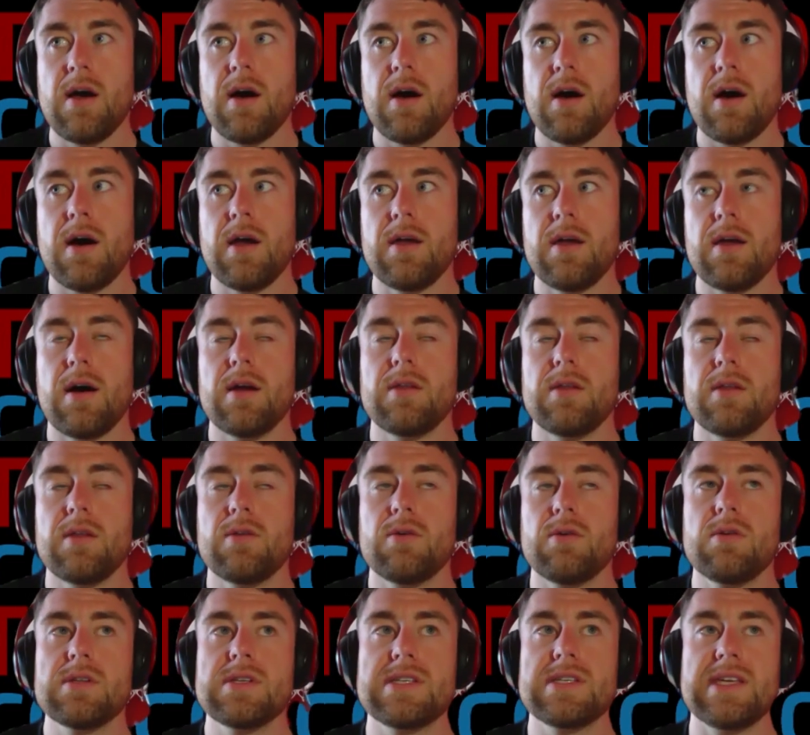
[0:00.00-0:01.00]
I, I
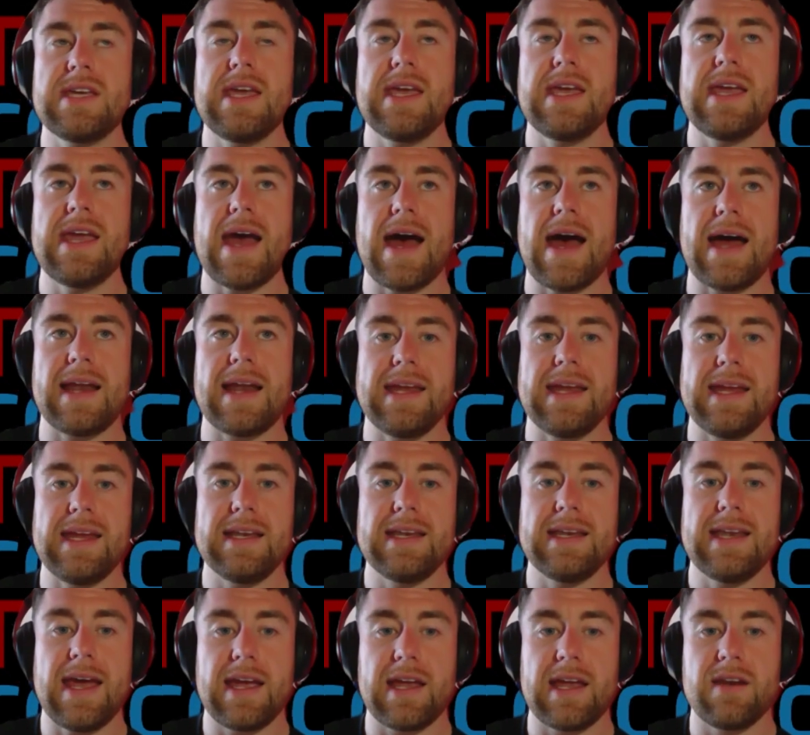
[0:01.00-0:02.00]
don't see any
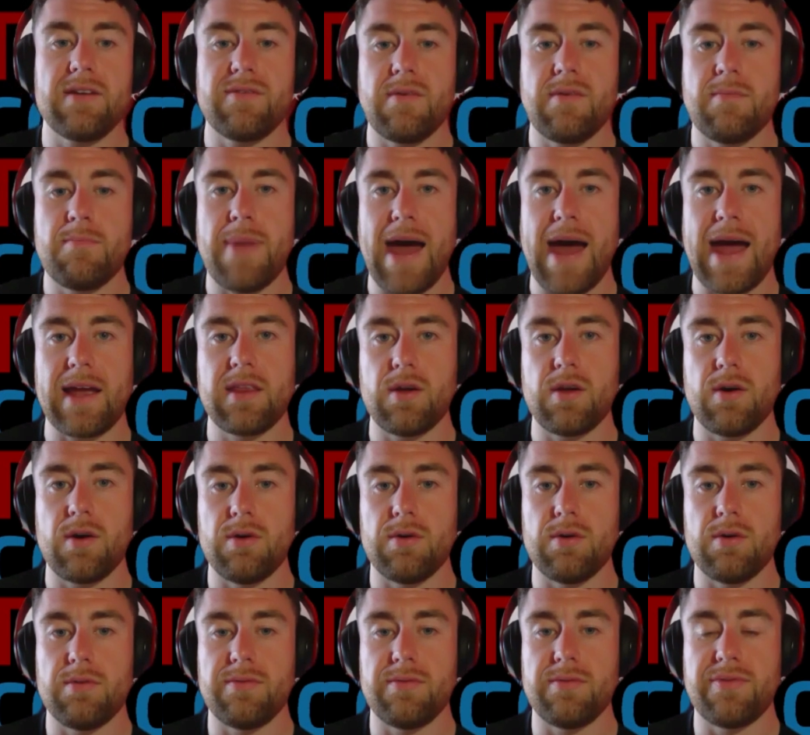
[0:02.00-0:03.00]
negative impact
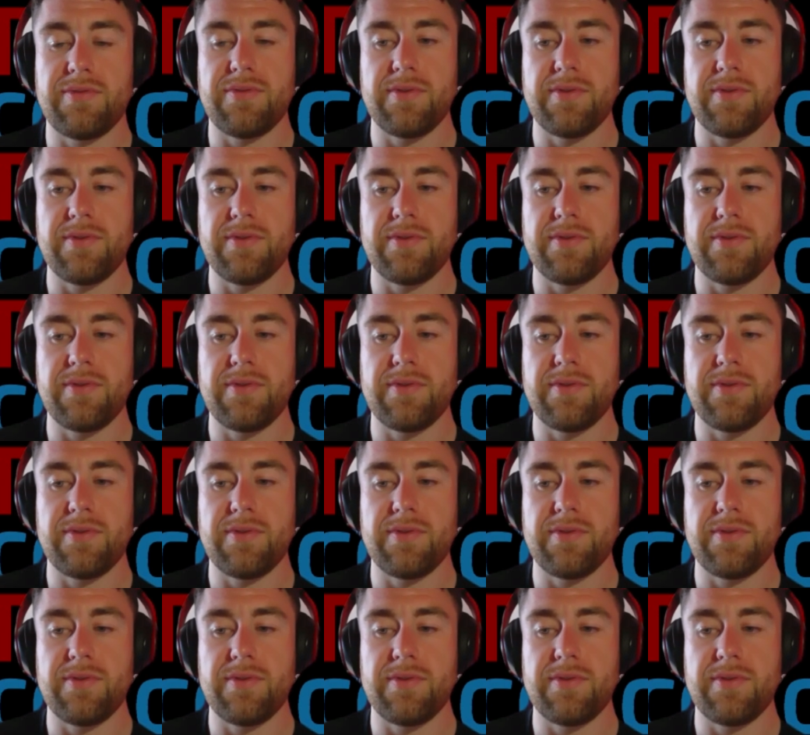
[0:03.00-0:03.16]
of